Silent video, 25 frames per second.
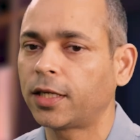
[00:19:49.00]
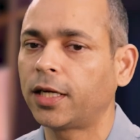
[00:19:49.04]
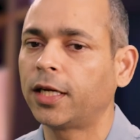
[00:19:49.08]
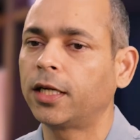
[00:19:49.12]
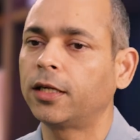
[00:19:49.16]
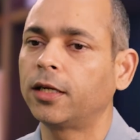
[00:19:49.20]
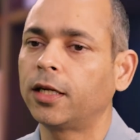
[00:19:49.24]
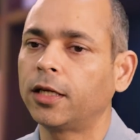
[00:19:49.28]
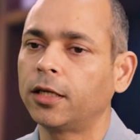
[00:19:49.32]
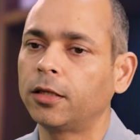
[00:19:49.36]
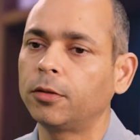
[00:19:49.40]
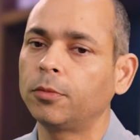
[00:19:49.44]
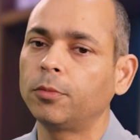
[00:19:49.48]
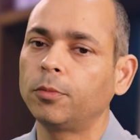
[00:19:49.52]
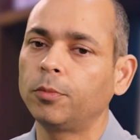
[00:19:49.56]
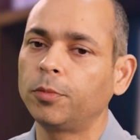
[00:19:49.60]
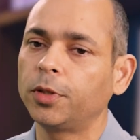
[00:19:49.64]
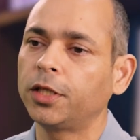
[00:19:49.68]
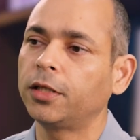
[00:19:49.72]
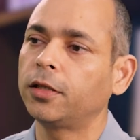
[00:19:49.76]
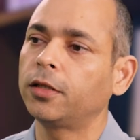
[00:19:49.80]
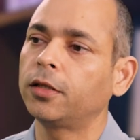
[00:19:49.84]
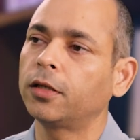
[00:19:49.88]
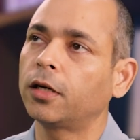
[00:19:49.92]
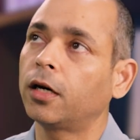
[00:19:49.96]
and
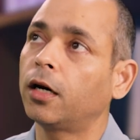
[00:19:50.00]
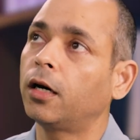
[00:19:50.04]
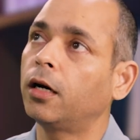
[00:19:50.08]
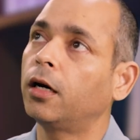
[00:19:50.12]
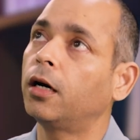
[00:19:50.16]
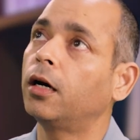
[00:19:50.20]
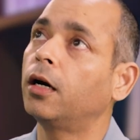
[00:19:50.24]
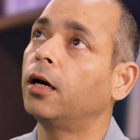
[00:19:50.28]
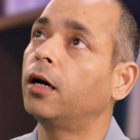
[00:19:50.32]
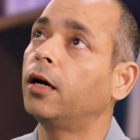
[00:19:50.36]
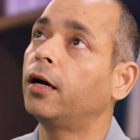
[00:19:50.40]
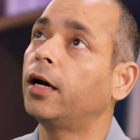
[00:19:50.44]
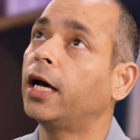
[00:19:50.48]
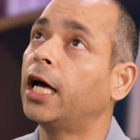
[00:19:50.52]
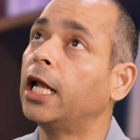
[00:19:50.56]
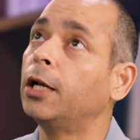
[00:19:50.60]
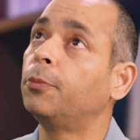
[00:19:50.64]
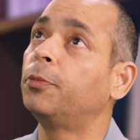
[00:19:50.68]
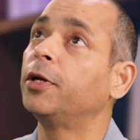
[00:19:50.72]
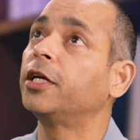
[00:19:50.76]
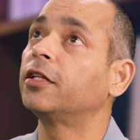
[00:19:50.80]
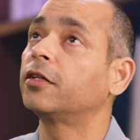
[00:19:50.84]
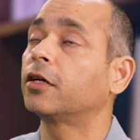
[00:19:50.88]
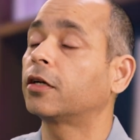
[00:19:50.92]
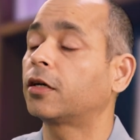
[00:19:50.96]
be
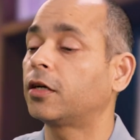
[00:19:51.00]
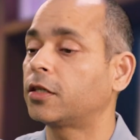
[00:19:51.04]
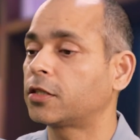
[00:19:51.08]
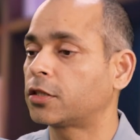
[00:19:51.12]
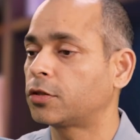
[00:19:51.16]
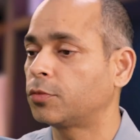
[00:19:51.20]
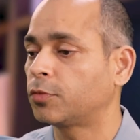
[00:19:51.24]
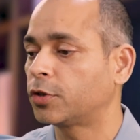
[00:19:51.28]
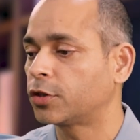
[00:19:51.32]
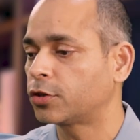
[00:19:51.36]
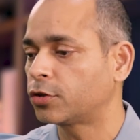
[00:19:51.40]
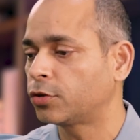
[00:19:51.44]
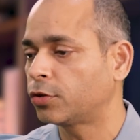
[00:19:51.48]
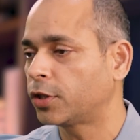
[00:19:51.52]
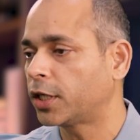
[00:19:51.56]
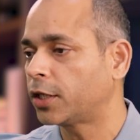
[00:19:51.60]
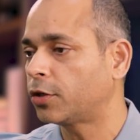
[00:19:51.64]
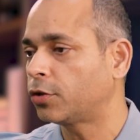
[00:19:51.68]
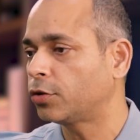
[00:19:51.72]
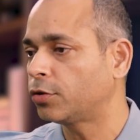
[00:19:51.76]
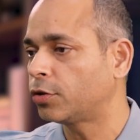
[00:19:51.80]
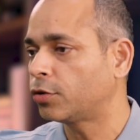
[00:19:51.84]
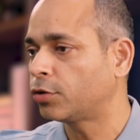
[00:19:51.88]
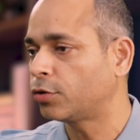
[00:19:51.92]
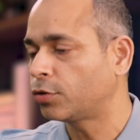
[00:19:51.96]
helping the customers to get
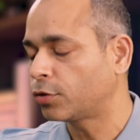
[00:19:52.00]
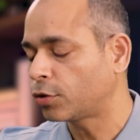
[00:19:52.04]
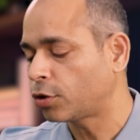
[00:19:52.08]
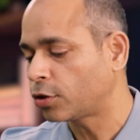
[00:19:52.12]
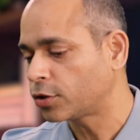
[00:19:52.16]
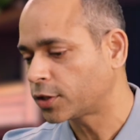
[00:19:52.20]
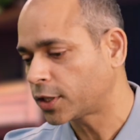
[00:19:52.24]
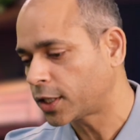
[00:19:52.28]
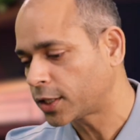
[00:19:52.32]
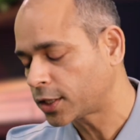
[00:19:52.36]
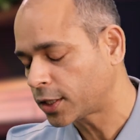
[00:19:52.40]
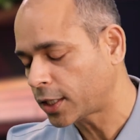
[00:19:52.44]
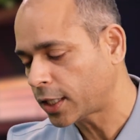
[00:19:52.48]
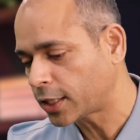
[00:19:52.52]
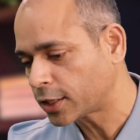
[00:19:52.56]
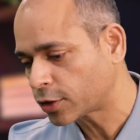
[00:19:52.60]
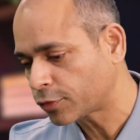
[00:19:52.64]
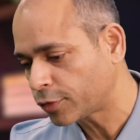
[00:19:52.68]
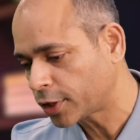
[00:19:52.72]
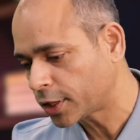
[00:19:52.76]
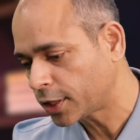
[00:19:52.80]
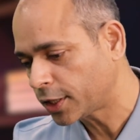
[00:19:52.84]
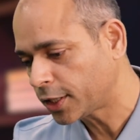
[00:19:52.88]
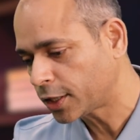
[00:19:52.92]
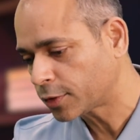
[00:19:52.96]
to the root cause as
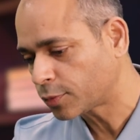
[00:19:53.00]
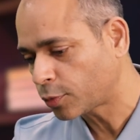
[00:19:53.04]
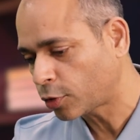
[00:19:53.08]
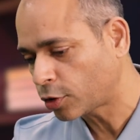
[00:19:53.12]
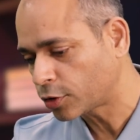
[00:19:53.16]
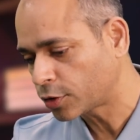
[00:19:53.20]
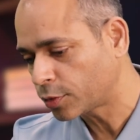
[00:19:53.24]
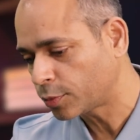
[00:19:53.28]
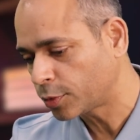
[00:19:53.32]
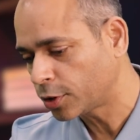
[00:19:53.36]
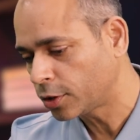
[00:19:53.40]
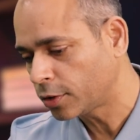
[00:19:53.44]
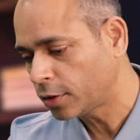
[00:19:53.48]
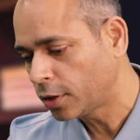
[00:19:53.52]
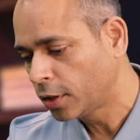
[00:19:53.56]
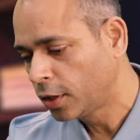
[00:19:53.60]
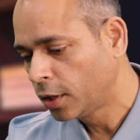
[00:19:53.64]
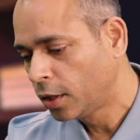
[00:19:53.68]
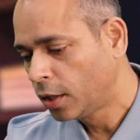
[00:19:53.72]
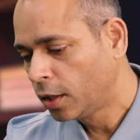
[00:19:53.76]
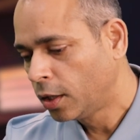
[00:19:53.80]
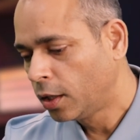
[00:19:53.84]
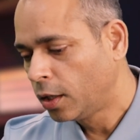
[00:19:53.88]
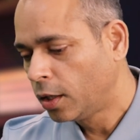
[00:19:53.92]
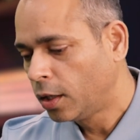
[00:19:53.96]
quickly as possible.
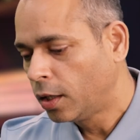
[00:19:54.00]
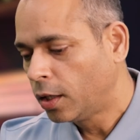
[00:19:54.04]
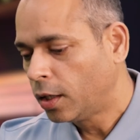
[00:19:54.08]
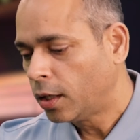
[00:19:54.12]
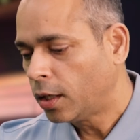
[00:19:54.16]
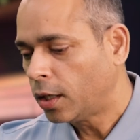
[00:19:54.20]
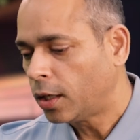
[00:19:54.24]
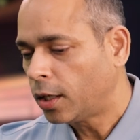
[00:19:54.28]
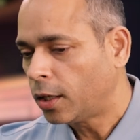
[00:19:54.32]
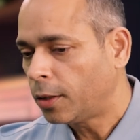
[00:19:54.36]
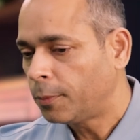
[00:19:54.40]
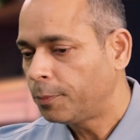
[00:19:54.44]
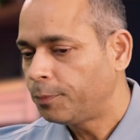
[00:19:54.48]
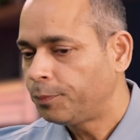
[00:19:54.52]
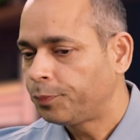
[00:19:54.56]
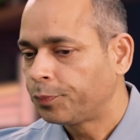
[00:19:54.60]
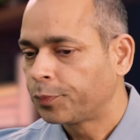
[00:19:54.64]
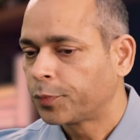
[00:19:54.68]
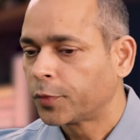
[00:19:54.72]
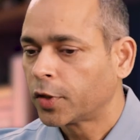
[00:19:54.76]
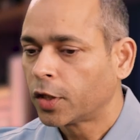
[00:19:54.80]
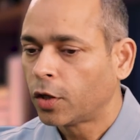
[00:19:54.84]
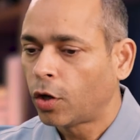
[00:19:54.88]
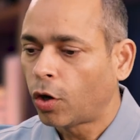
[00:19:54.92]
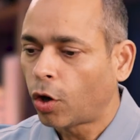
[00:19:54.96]

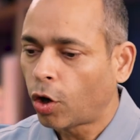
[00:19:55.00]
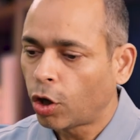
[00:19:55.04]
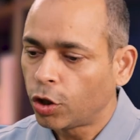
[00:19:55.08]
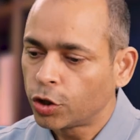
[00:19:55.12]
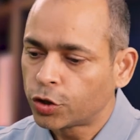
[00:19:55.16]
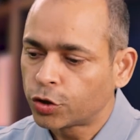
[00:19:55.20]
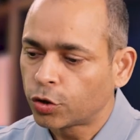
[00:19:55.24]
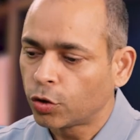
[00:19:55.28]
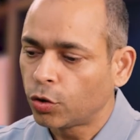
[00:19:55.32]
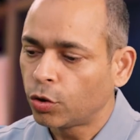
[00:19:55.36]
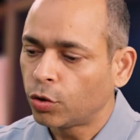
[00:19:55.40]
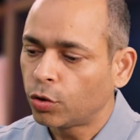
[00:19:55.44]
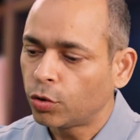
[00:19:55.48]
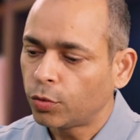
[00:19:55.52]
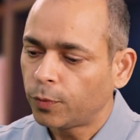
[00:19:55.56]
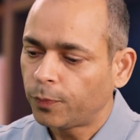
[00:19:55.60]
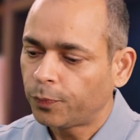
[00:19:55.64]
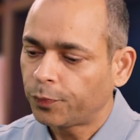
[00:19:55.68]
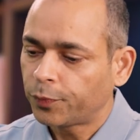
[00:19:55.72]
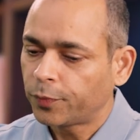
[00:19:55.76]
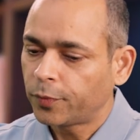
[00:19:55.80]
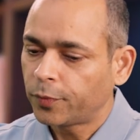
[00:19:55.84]
Also,